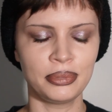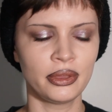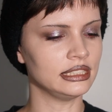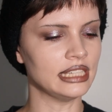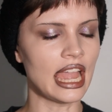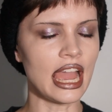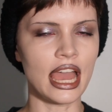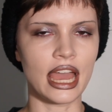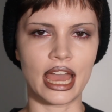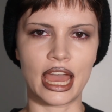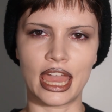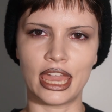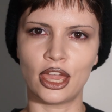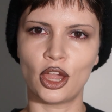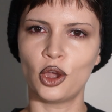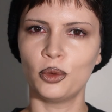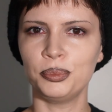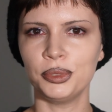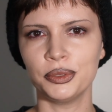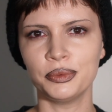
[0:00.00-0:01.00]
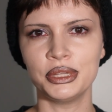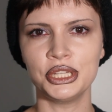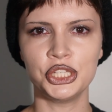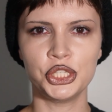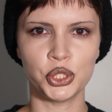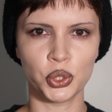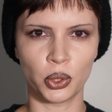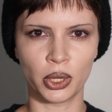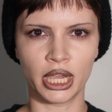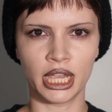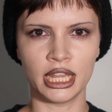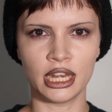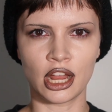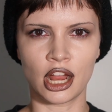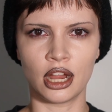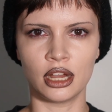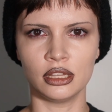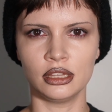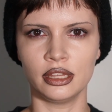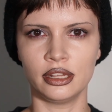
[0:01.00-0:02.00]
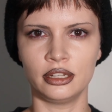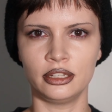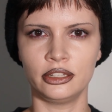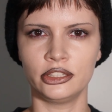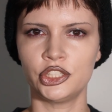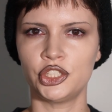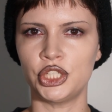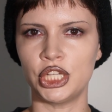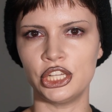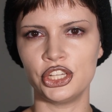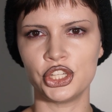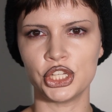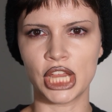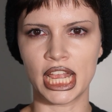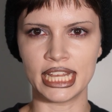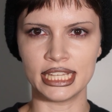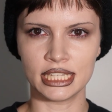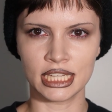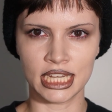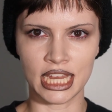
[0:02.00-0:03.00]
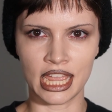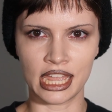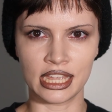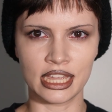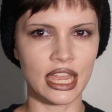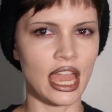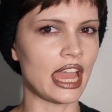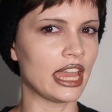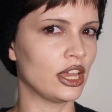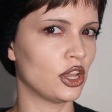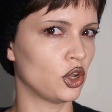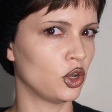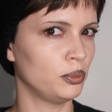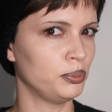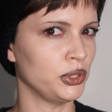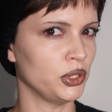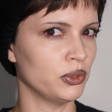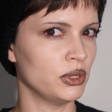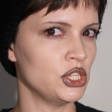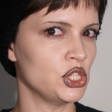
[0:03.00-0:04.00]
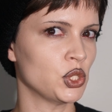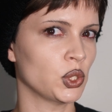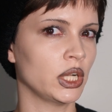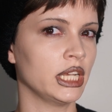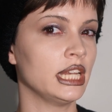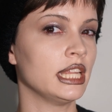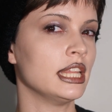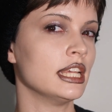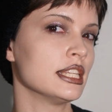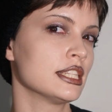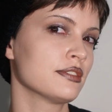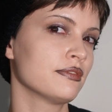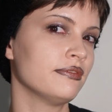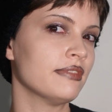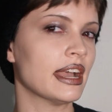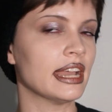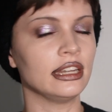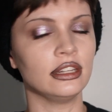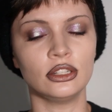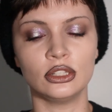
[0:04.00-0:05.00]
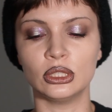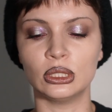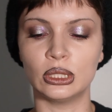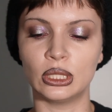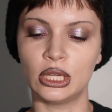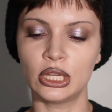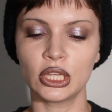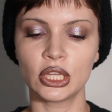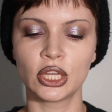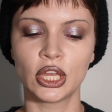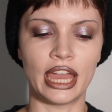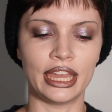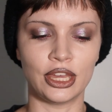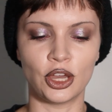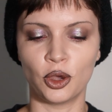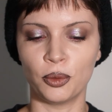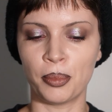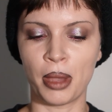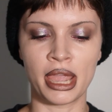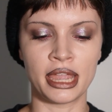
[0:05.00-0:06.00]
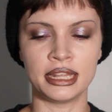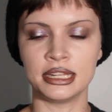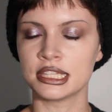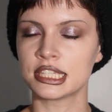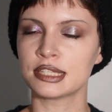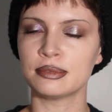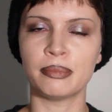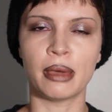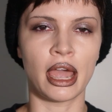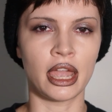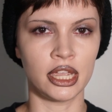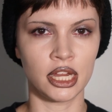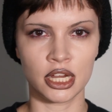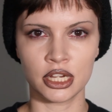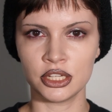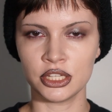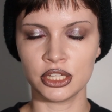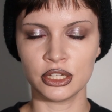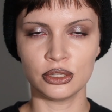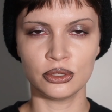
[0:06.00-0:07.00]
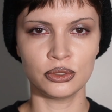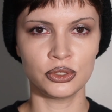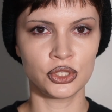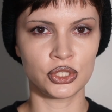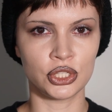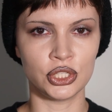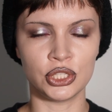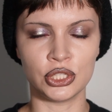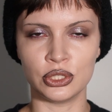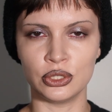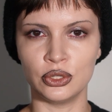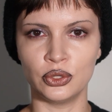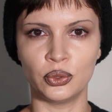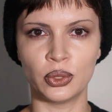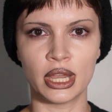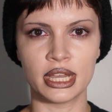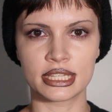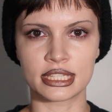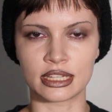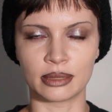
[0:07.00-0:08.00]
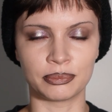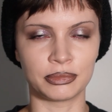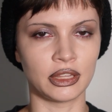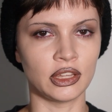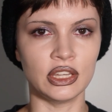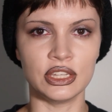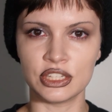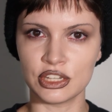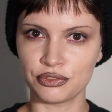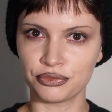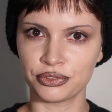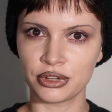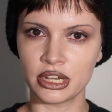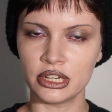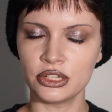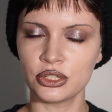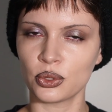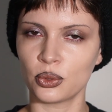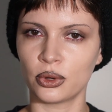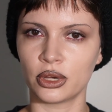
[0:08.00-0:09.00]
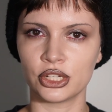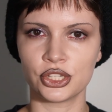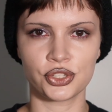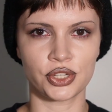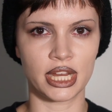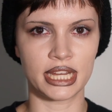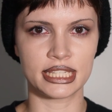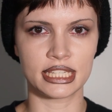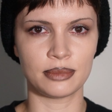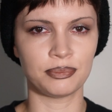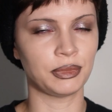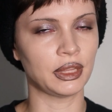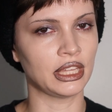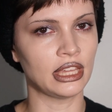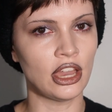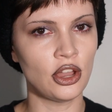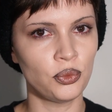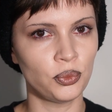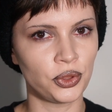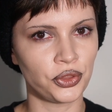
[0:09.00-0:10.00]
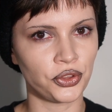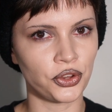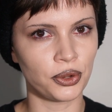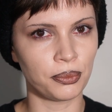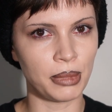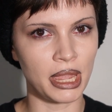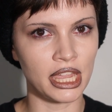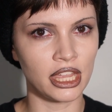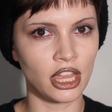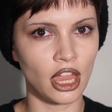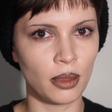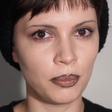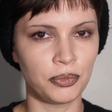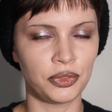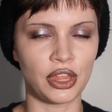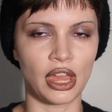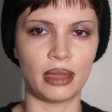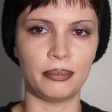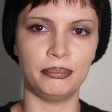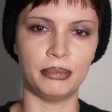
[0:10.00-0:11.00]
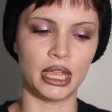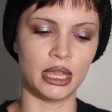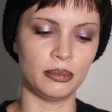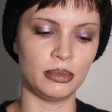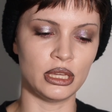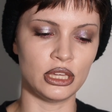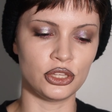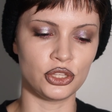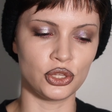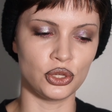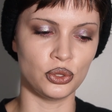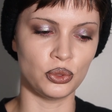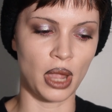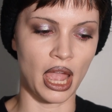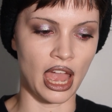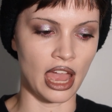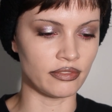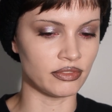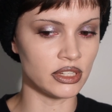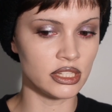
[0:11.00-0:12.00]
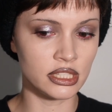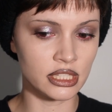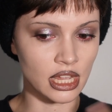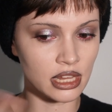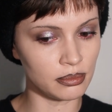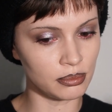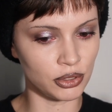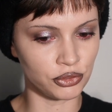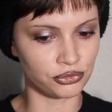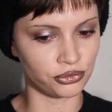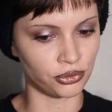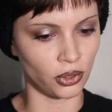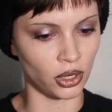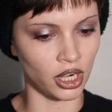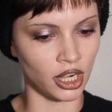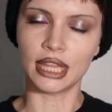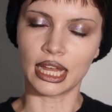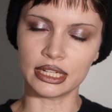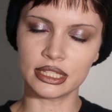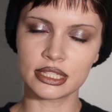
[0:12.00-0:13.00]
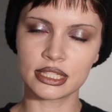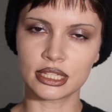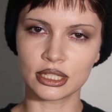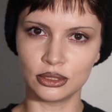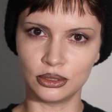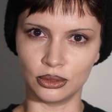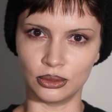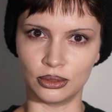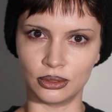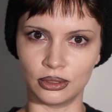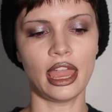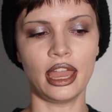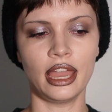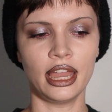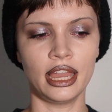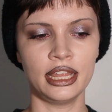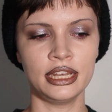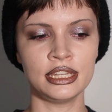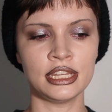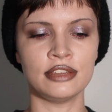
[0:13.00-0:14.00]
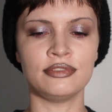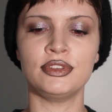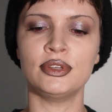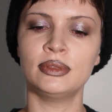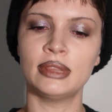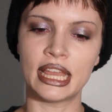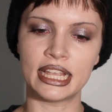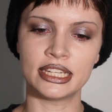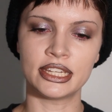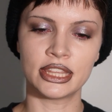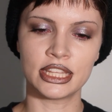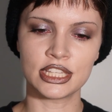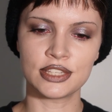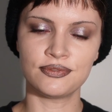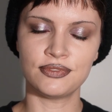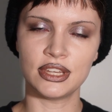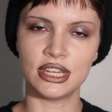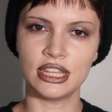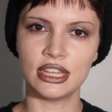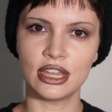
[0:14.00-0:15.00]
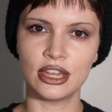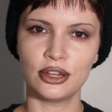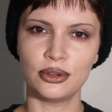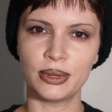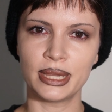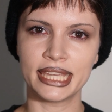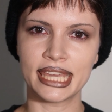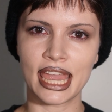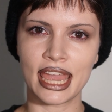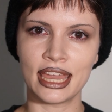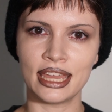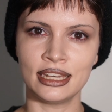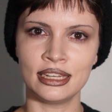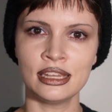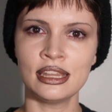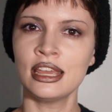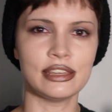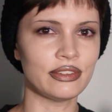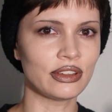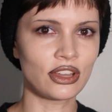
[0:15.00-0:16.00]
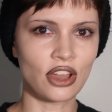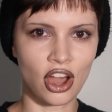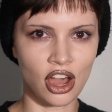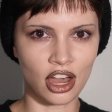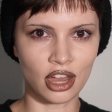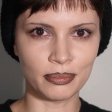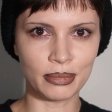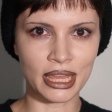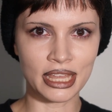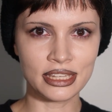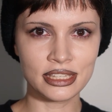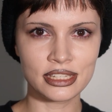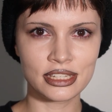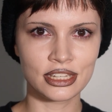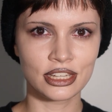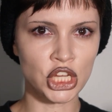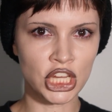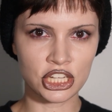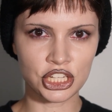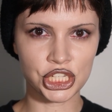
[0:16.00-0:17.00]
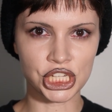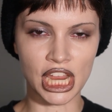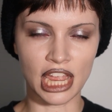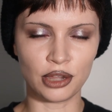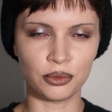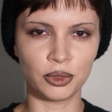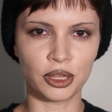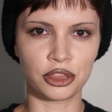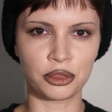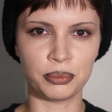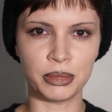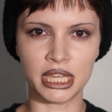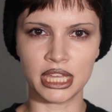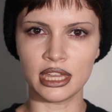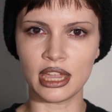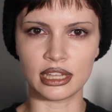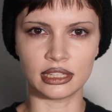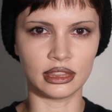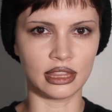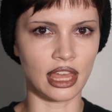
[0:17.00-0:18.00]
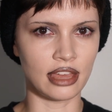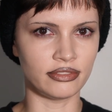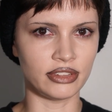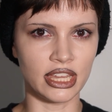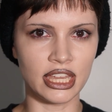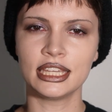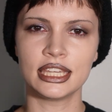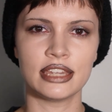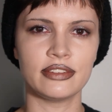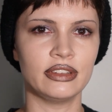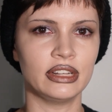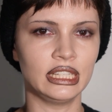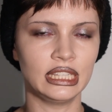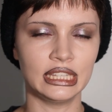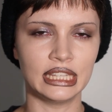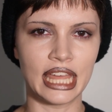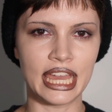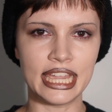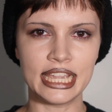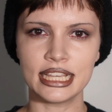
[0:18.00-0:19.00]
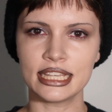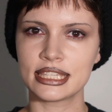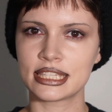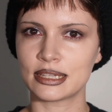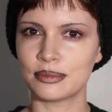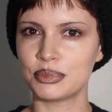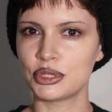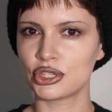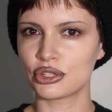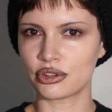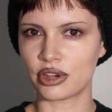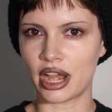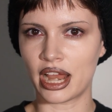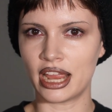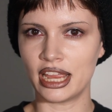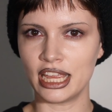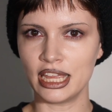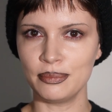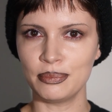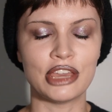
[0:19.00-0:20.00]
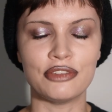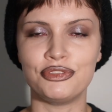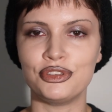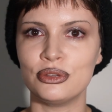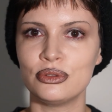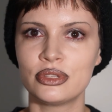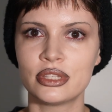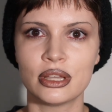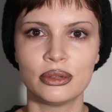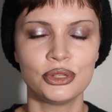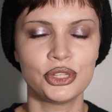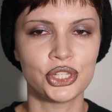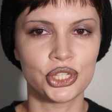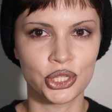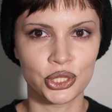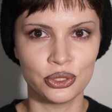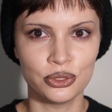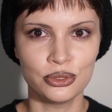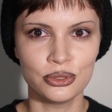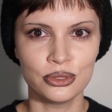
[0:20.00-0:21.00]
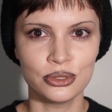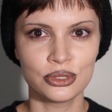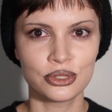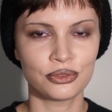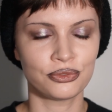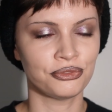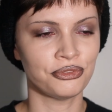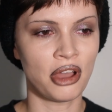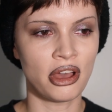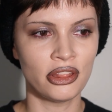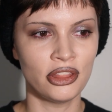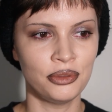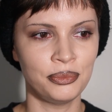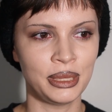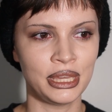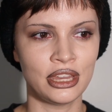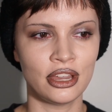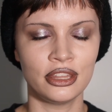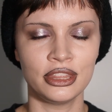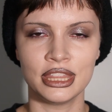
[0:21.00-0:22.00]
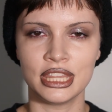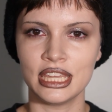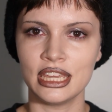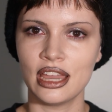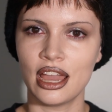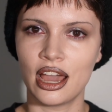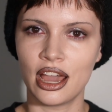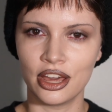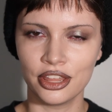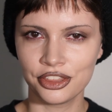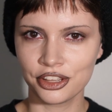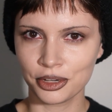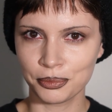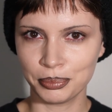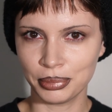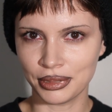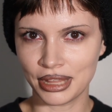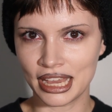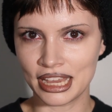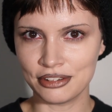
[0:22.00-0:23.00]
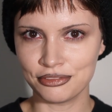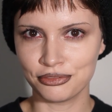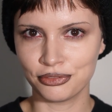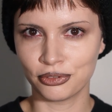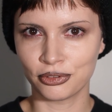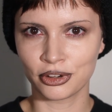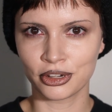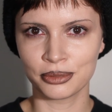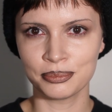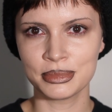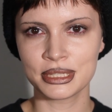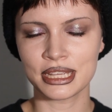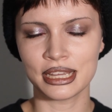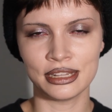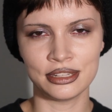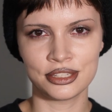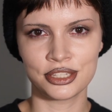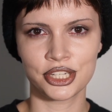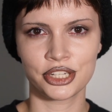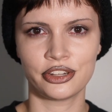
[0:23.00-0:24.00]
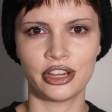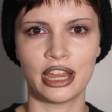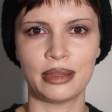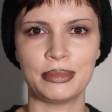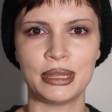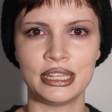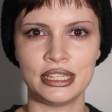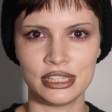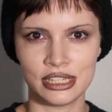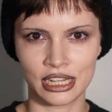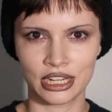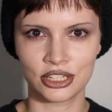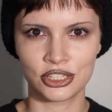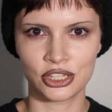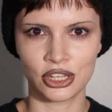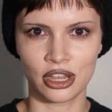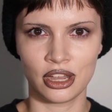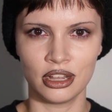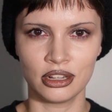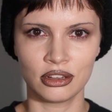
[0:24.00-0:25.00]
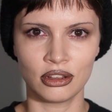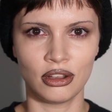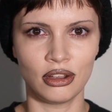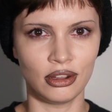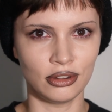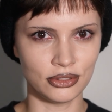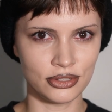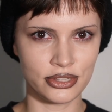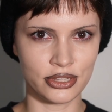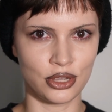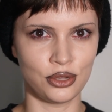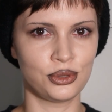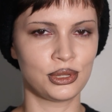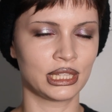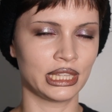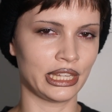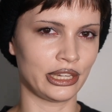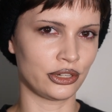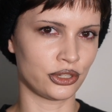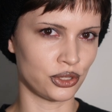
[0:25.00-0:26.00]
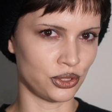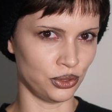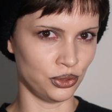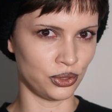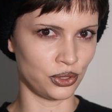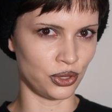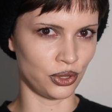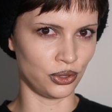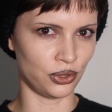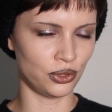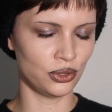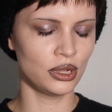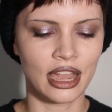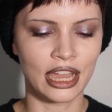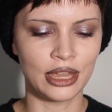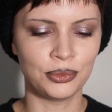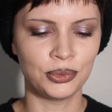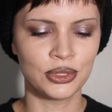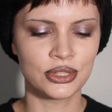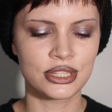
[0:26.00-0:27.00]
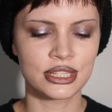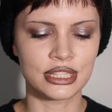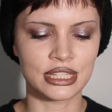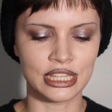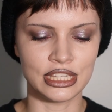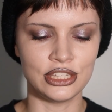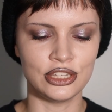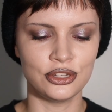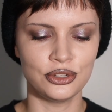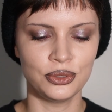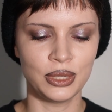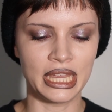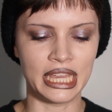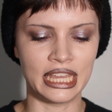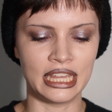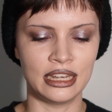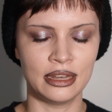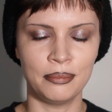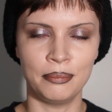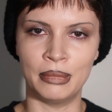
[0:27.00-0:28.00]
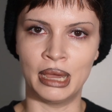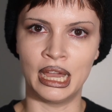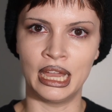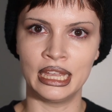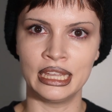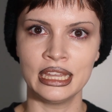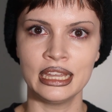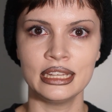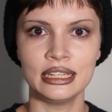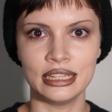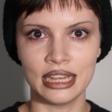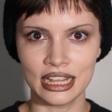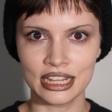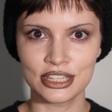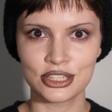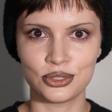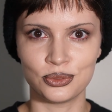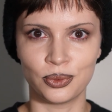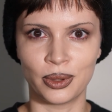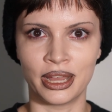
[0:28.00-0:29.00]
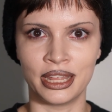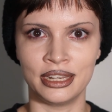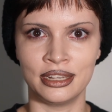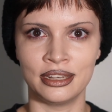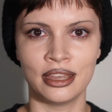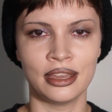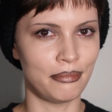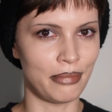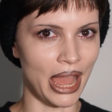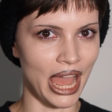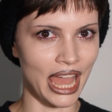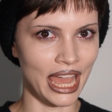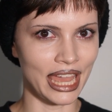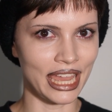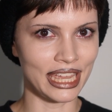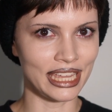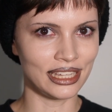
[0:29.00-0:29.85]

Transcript: Yeah, I hope you enjoyed our little chit chat today. I hope you enjoyed this final look. I hope I inspired you to do something different or try something out with your makeup that maybe you haven't done before. That's the goal. And if you liked this video, again, leave a comment, chit chat with me. I'd love it. Give it a like, subscribe. If you so choose, follow me on the other platforms, Instagram and TikTok, also Claire Cuckoo. I will see you in my next one. Bye.